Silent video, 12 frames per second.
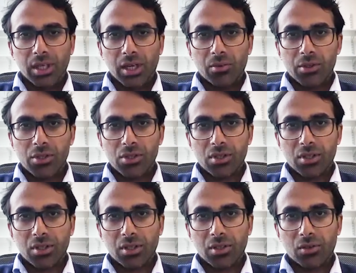uh, which is the
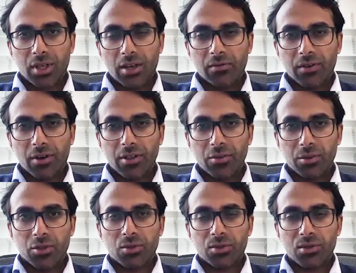UK variant,
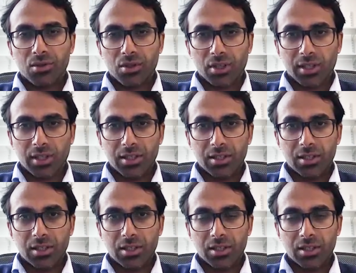which is also circulating
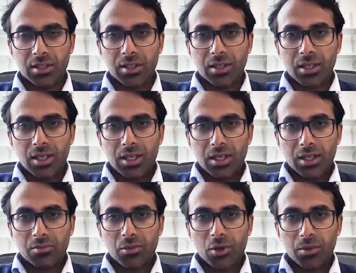in India
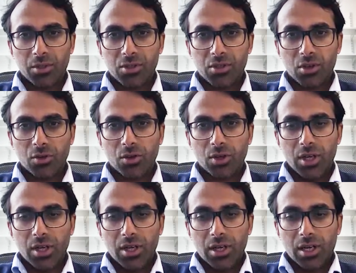at the moment. So
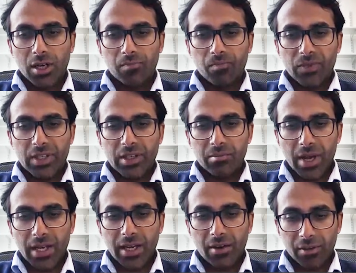um, it
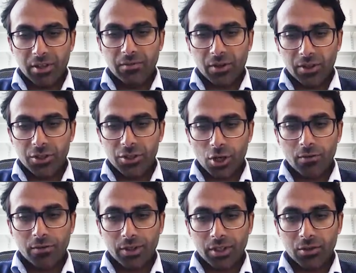may have an advantage
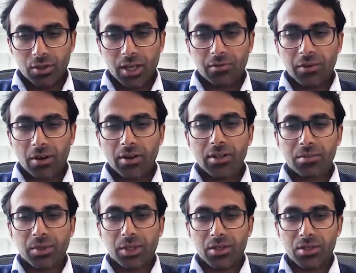over the UK
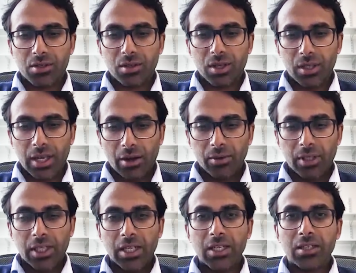variant because uh, now
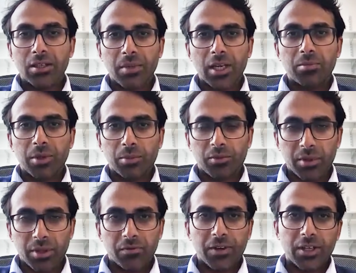in India, many people have
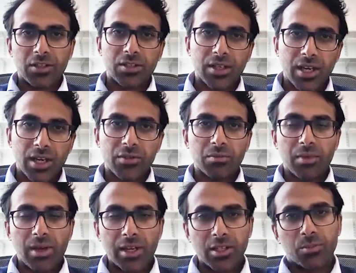been infected. They have
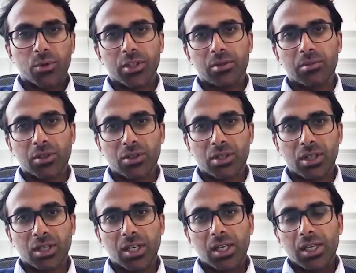some antibody
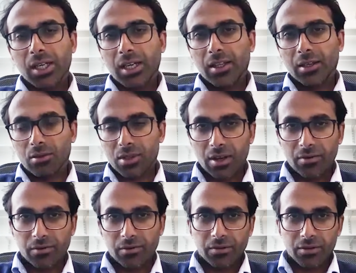immunity. They also
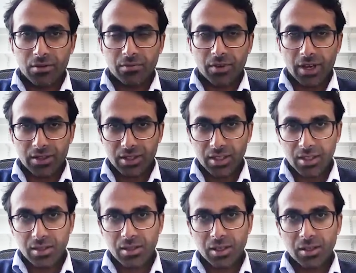have some
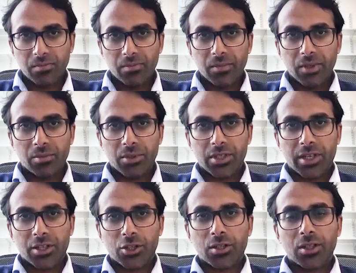vaccine um, uh,
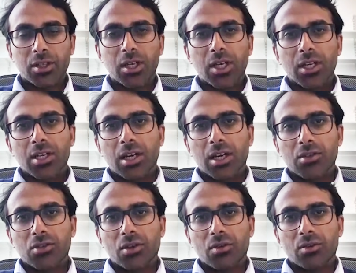protection. Uh,
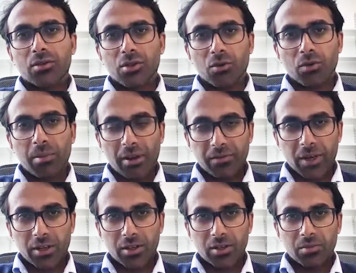so, so we may
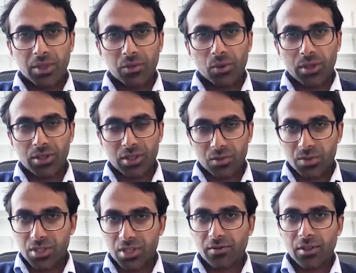find that
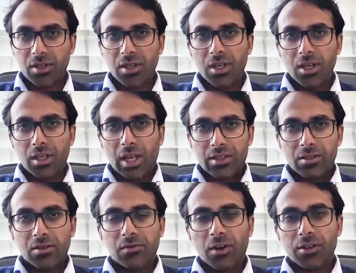B1617 has an
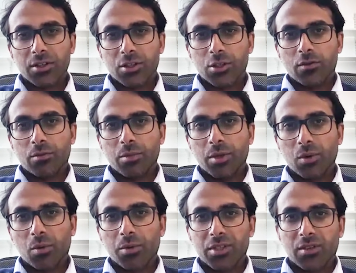advantage over
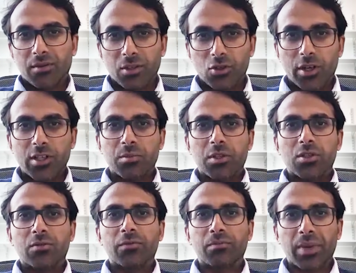B117 and
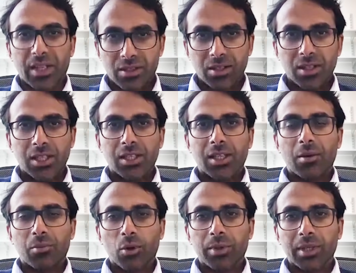transmits better in
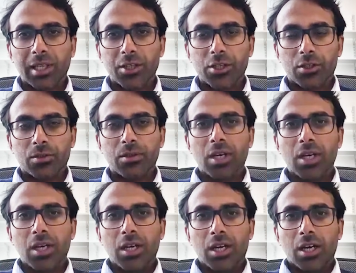that population
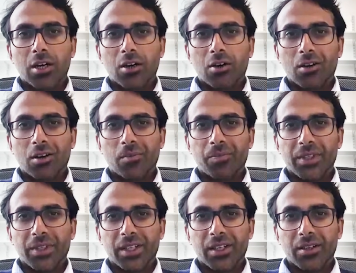uh, um,
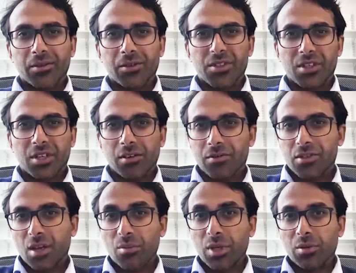uh, that's kind of
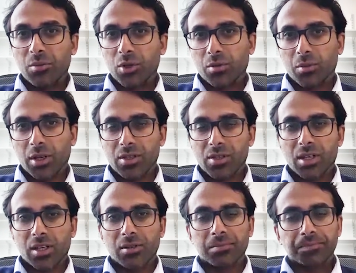semi immune, you might
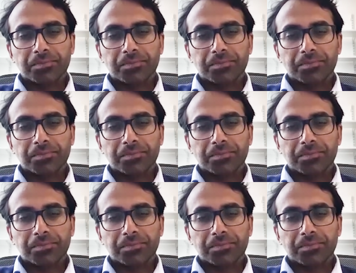say.